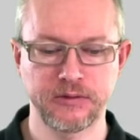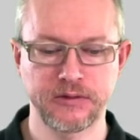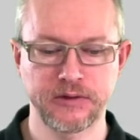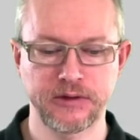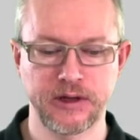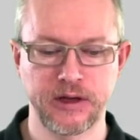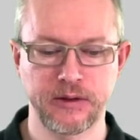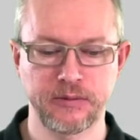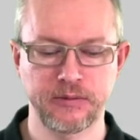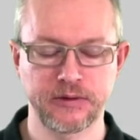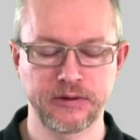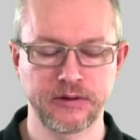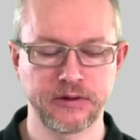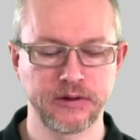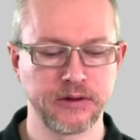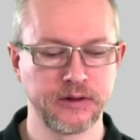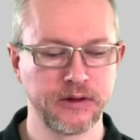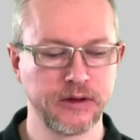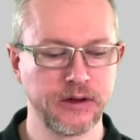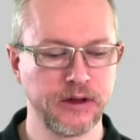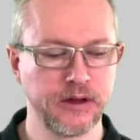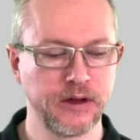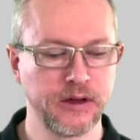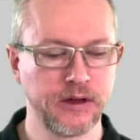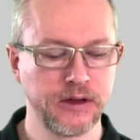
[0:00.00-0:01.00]
steps.
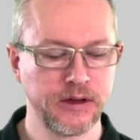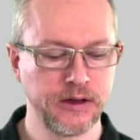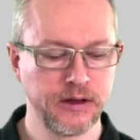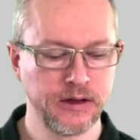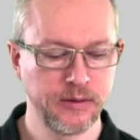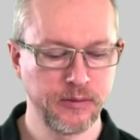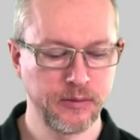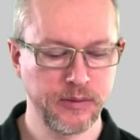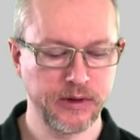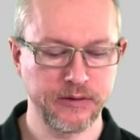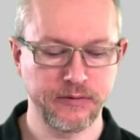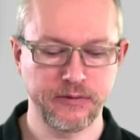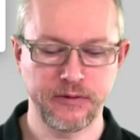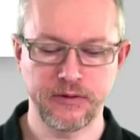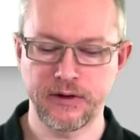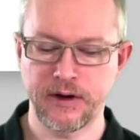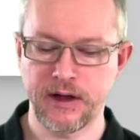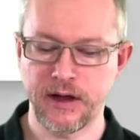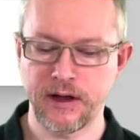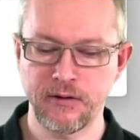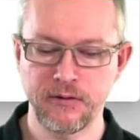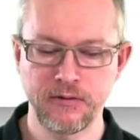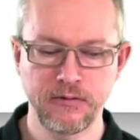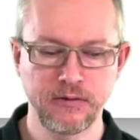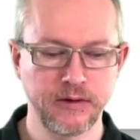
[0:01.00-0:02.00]
But for
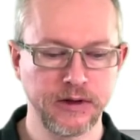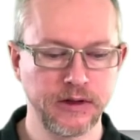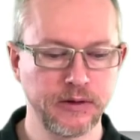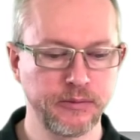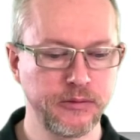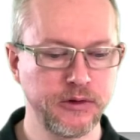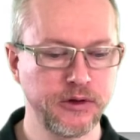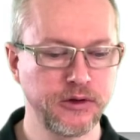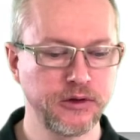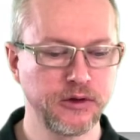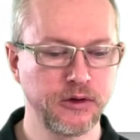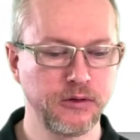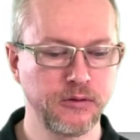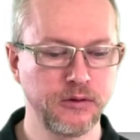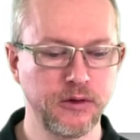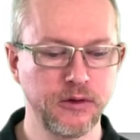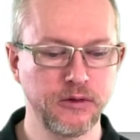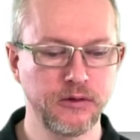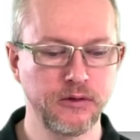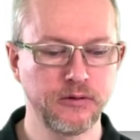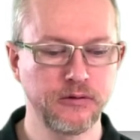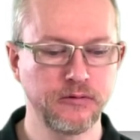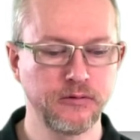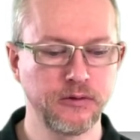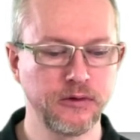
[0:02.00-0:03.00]
now, let me show
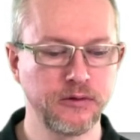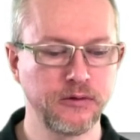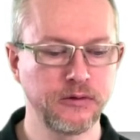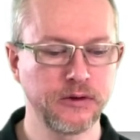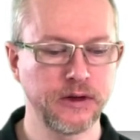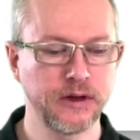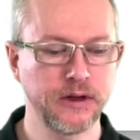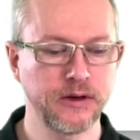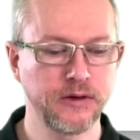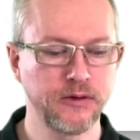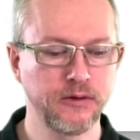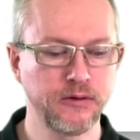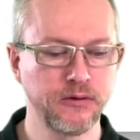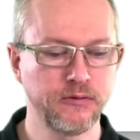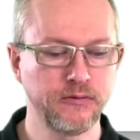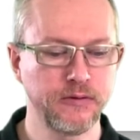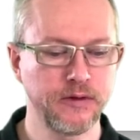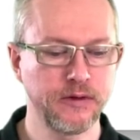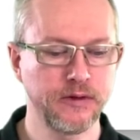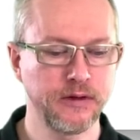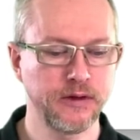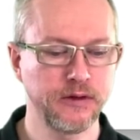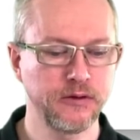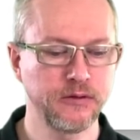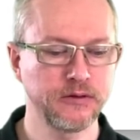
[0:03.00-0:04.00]
you what you can do
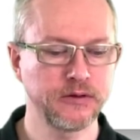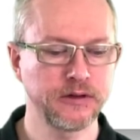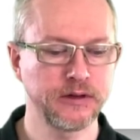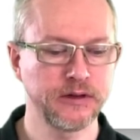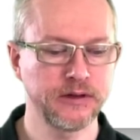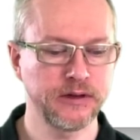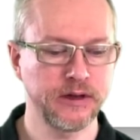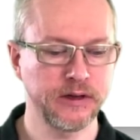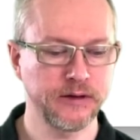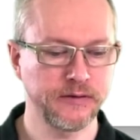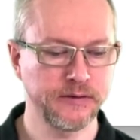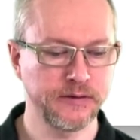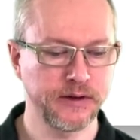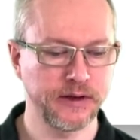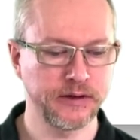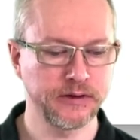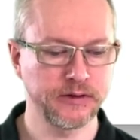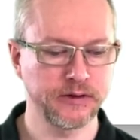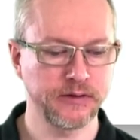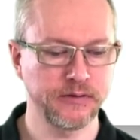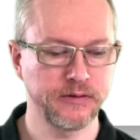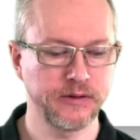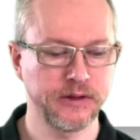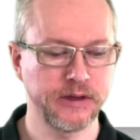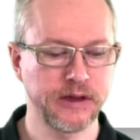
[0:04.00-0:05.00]
with the user interface
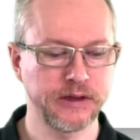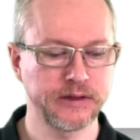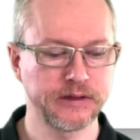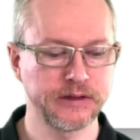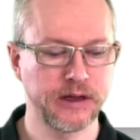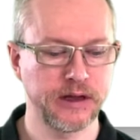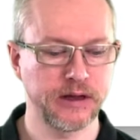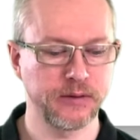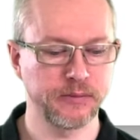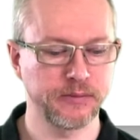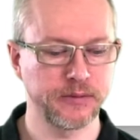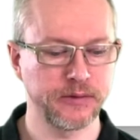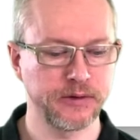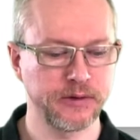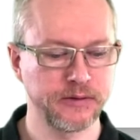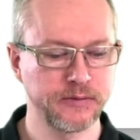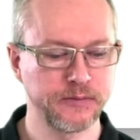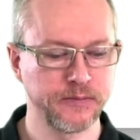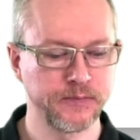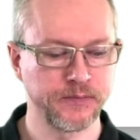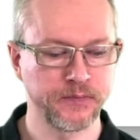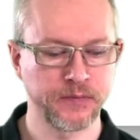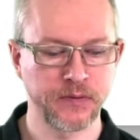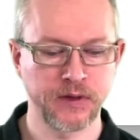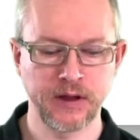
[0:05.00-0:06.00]
of the example.
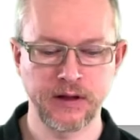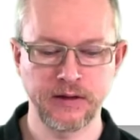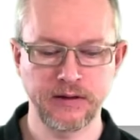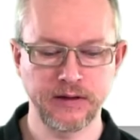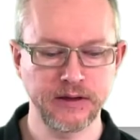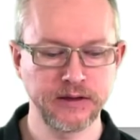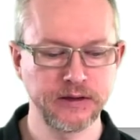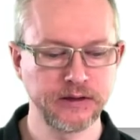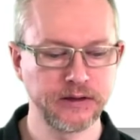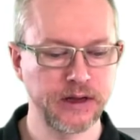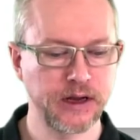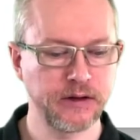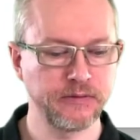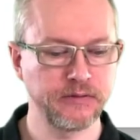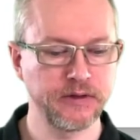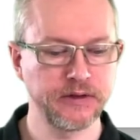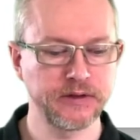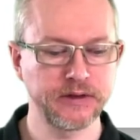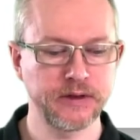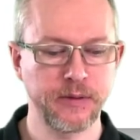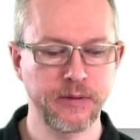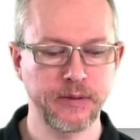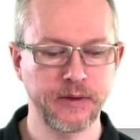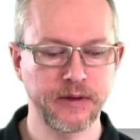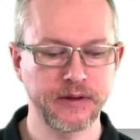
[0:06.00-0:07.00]
Let's start with
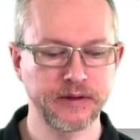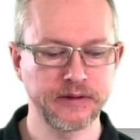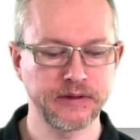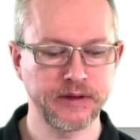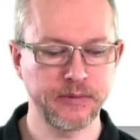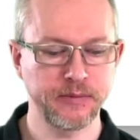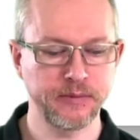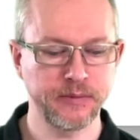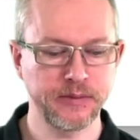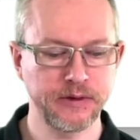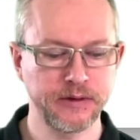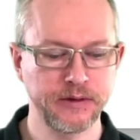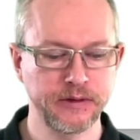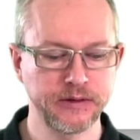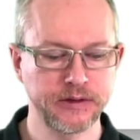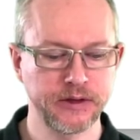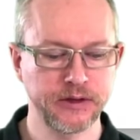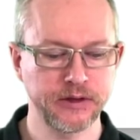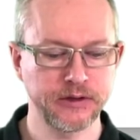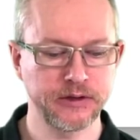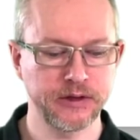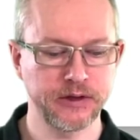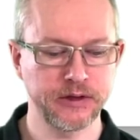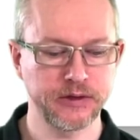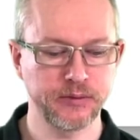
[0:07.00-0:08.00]
something simple,
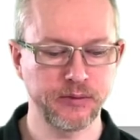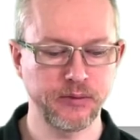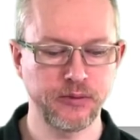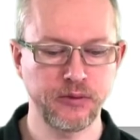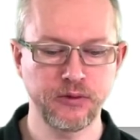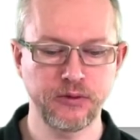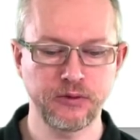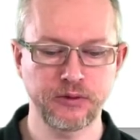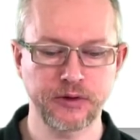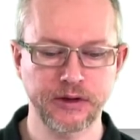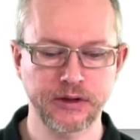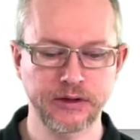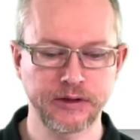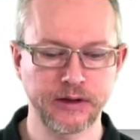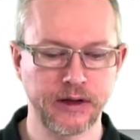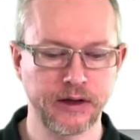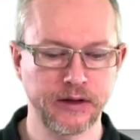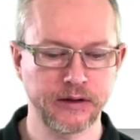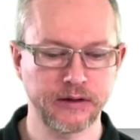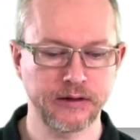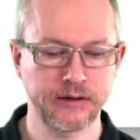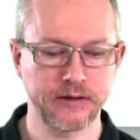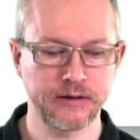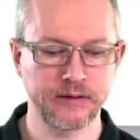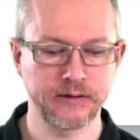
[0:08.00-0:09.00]
such as blue
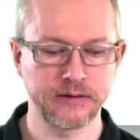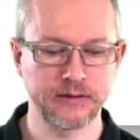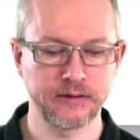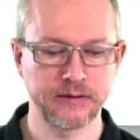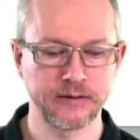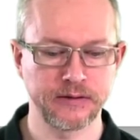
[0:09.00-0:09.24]
rectangle.